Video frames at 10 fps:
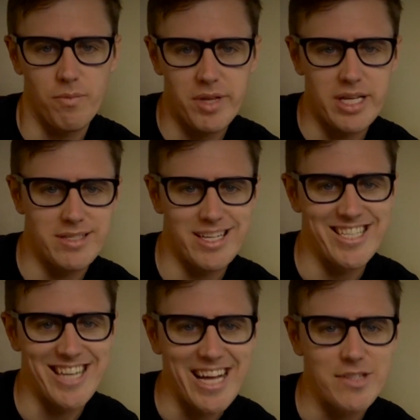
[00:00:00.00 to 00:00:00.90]

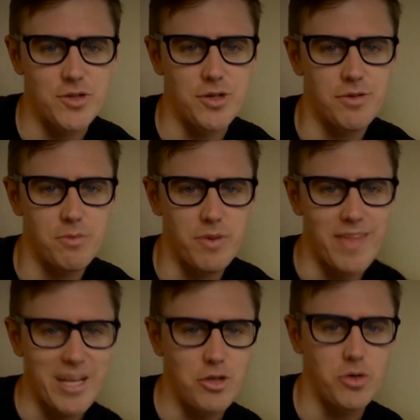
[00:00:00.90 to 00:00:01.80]
It's nicer when
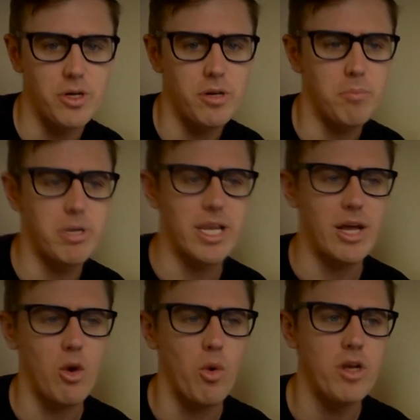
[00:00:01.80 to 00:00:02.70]
they do it. But
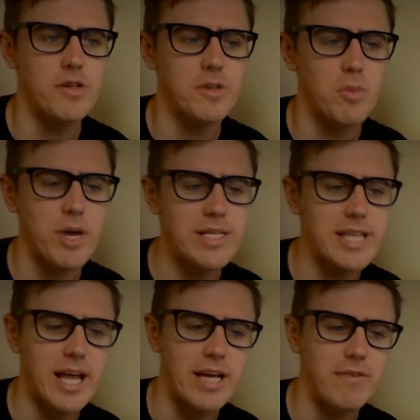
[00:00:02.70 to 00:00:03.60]
what are some ways that
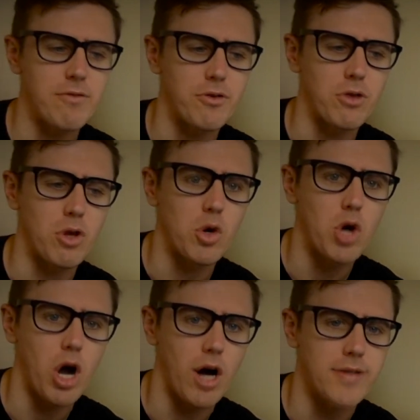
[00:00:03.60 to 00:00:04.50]
I could, for low
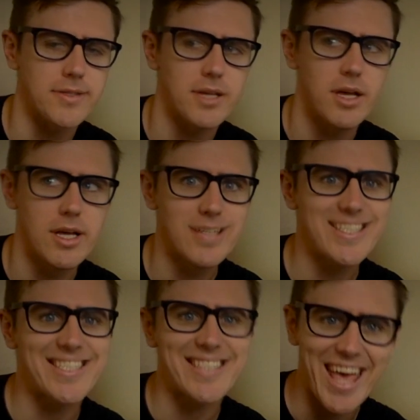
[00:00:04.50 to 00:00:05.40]
cost,
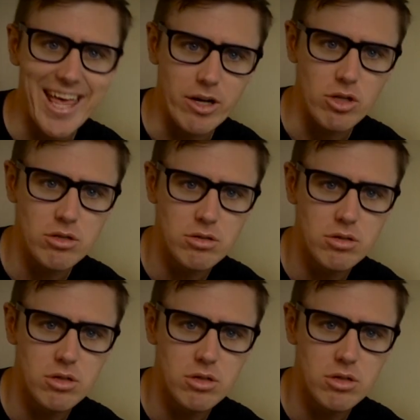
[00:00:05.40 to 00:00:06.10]
scale